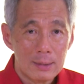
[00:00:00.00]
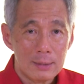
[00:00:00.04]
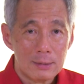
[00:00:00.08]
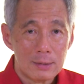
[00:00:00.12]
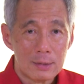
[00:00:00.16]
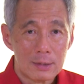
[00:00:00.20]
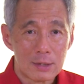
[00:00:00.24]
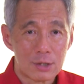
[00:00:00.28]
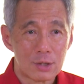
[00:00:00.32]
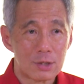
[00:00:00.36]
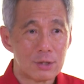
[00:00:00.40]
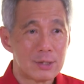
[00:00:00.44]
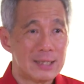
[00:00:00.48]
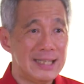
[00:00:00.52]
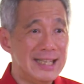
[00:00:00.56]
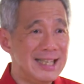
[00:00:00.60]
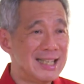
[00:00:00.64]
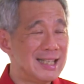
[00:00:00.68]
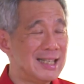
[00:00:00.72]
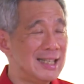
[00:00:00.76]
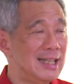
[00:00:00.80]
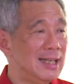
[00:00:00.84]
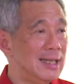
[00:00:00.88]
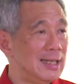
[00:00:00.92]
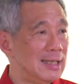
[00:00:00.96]

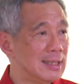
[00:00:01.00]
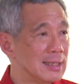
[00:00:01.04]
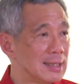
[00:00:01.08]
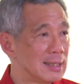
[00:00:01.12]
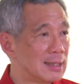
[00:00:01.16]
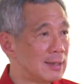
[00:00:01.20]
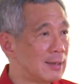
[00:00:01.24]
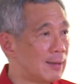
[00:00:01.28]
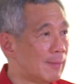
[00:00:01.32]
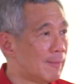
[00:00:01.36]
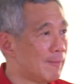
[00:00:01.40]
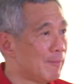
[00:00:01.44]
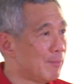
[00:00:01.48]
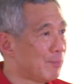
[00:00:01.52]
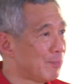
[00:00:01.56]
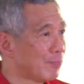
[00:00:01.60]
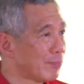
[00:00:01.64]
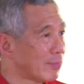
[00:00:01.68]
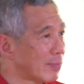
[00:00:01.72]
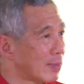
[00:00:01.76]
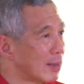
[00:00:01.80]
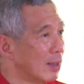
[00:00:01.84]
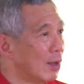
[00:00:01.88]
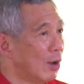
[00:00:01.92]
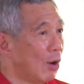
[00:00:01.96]
CCs,
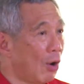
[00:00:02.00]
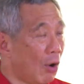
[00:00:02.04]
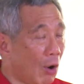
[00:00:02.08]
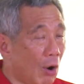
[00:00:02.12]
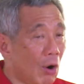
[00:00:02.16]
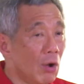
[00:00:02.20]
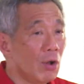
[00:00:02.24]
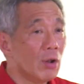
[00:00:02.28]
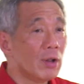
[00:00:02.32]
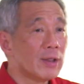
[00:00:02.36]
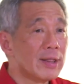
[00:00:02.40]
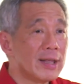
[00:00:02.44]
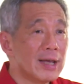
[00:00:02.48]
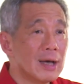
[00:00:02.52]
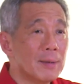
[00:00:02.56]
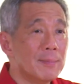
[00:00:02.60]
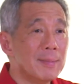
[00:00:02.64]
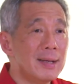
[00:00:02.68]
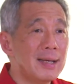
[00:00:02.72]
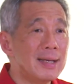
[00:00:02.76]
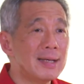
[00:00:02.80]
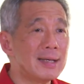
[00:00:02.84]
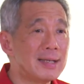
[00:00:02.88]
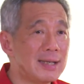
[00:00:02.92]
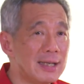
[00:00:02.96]
all the
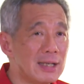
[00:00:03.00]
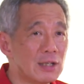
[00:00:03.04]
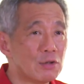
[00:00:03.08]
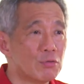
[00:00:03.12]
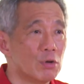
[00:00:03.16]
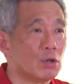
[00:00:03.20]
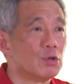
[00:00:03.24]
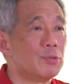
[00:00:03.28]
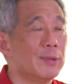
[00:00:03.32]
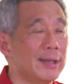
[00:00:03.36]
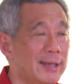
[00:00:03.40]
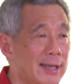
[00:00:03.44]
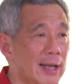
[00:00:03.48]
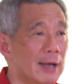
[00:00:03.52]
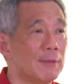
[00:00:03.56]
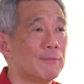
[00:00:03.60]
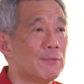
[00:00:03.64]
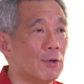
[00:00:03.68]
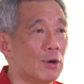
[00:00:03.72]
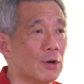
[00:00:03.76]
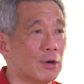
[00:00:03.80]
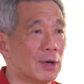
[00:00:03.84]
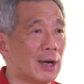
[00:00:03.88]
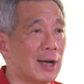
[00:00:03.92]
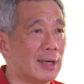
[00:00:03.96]
amenities which we take
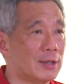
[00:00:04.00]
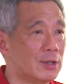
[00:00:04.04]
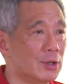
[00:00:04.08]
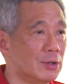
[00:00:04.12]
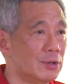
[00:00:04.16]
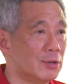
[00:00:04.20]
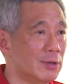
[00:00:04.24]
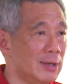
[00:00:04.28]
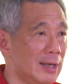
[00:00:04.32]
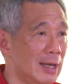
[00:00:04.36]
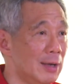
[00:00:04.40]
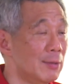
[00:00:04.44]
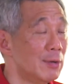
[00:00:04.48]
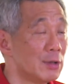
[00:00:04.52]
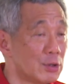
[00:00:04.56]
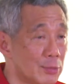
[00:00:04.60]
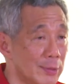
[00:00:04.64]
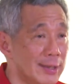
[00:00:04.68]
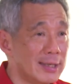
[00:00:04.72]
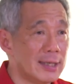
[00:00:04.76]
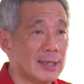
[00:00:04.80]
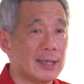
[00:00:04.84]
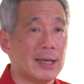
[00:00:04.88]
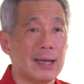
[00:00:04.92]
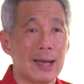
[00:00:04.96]
for granted today, which
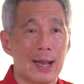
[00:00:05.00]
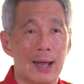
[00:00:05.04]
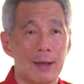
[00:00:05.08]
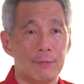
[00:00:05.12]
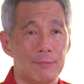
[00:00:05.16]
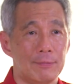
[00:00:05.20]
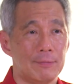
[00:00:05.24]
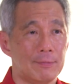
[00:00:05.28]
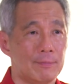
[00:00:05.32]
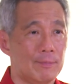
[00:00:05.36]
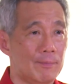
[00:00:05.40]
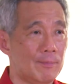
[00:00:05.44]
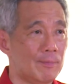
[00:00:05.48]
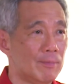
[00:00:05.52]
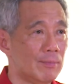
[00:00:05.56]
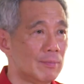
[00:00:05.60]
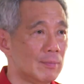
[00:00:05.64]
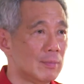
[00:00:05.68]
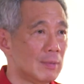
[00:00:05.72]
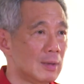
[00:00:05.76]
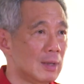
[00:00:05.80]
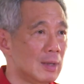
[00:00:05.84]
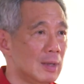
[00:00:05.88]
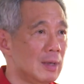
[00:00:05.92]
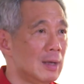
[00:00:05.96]
we didn't have.
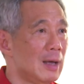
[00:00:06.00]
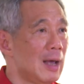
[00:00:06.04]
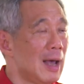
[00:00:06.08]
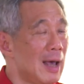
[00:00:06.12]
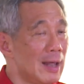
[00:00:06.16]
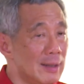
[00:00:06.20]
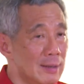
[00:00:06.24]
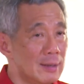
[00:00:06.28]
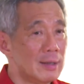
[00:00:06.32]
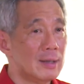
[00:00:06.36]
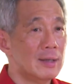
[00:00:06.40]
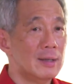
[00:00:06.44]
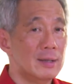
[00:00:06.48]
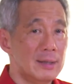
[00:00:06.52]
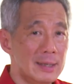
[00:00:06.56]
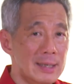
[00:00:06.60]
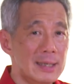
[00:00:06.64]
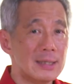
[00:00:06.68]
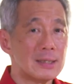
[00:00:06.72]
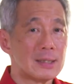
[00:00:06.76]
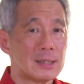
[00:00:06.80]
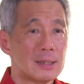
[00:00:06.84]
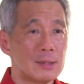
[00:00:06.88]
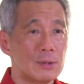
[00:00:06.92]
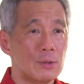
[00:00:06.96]
And
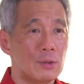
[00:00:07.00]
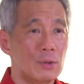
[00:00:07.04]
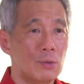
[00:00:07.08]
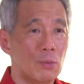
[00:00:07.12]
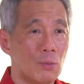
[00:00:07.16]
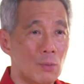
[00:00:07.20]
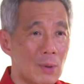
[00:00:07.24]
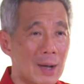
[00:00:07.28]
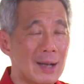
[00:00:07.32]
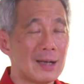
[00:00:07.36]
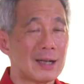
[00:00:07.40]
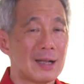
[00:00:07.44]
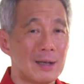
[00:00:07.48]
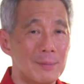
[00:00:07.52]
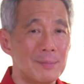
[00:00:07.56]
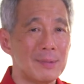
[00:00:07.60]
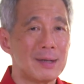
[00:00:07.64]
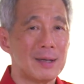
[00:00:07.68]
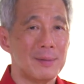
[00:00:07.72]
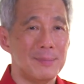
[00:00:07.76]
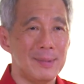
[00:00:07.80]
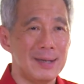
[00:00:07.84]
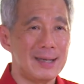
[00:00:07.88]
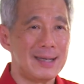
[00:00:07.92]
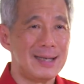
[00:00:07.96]
these welcome
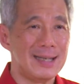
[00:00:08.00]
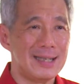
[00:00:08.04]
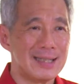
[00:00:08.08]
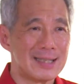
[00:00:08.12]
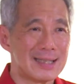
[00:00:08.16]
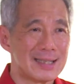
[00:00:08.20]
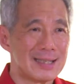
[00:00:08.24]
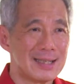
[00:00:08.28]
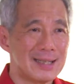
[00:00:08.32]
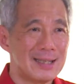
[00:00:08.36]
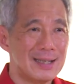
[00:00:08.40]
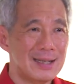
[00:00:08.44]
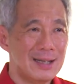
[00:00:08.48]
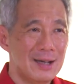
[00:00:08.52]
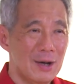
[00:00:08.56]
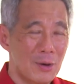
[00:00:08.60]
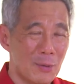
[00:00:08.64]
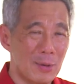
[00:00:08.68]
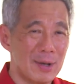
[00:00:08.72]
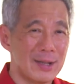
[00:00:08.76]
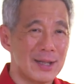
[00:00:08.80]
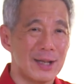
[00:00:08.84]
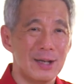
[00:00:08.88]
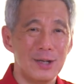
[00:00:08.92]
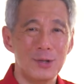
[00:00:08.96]
committees
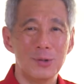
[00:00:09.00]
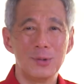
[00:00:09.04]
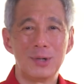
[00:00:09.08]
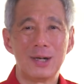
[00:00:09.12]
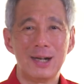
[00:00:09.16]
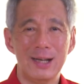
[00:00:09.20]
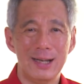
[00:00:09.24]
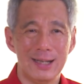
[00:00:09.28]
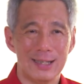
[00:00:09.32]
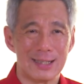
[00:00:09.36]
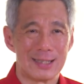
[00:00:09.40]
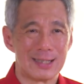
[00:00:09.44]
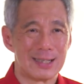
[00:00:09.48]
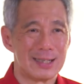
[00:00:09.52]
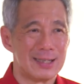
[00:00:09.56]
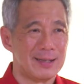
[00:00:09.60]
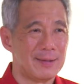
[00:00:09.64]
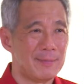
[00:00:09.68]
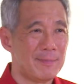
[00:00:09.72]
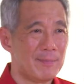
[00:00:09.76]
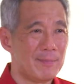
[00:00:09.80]
were the nucleus.